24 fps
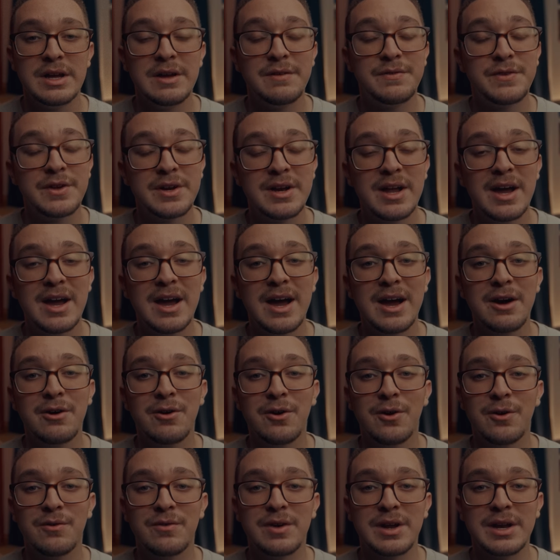If they're not out
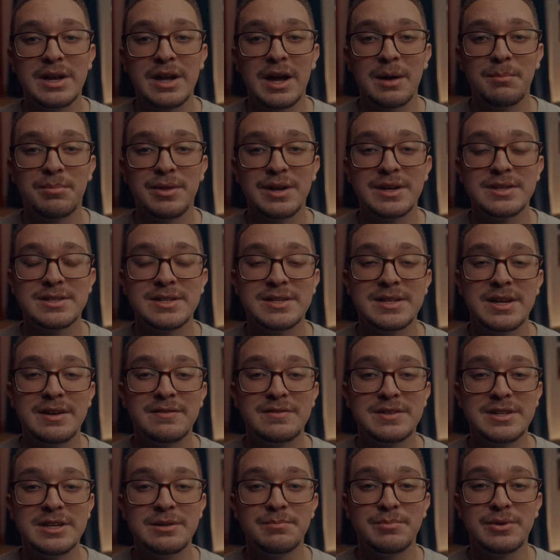already, I plan to
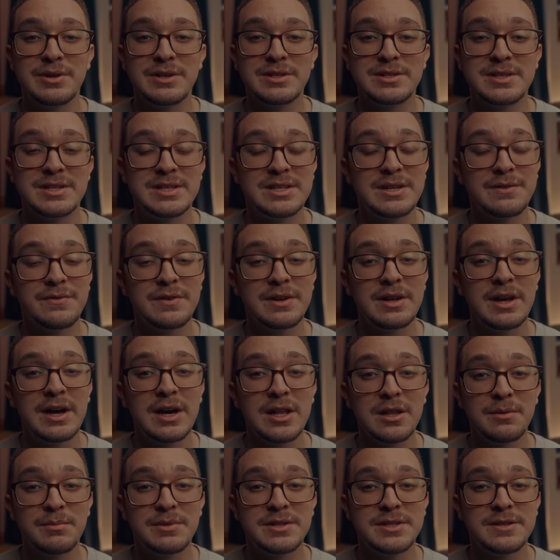dive deeper into different
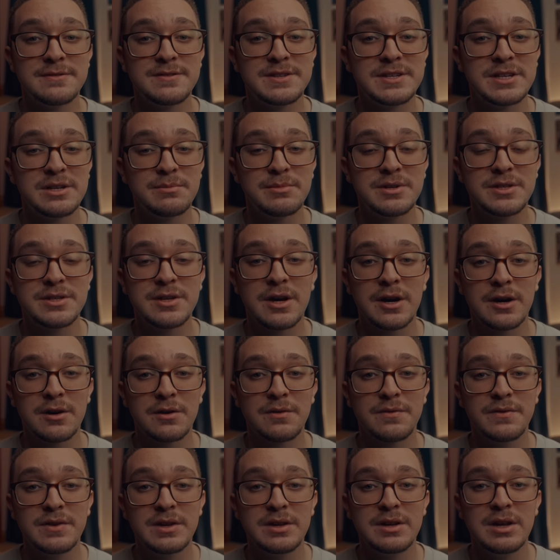elements of
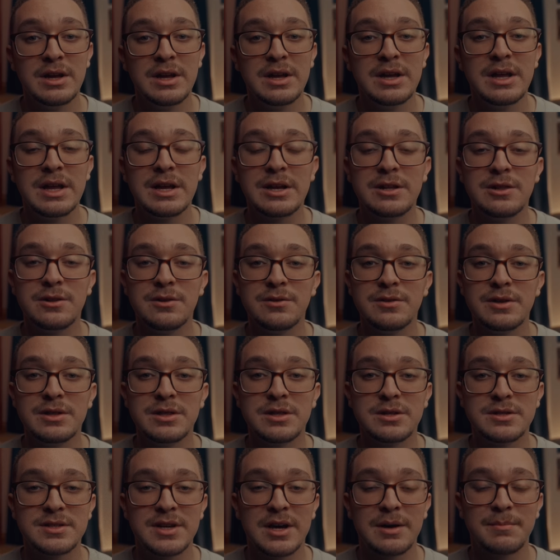cinematography, including
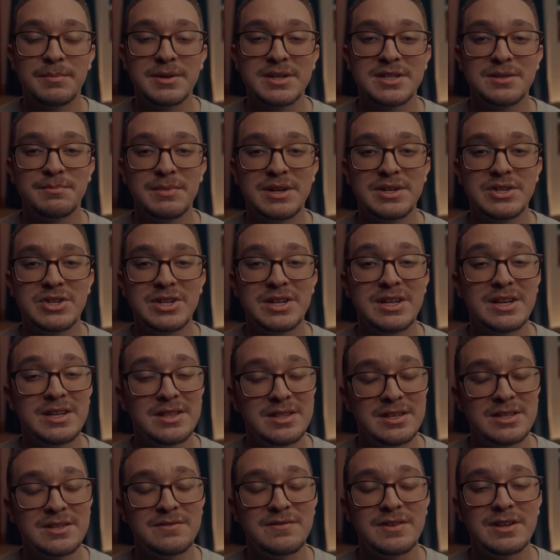the topics mentioned in
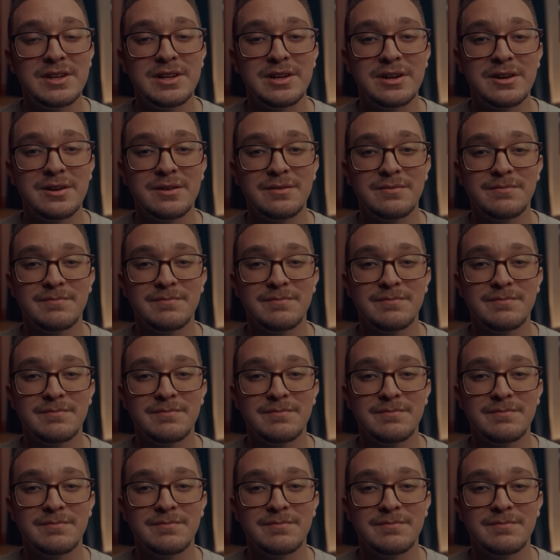this video.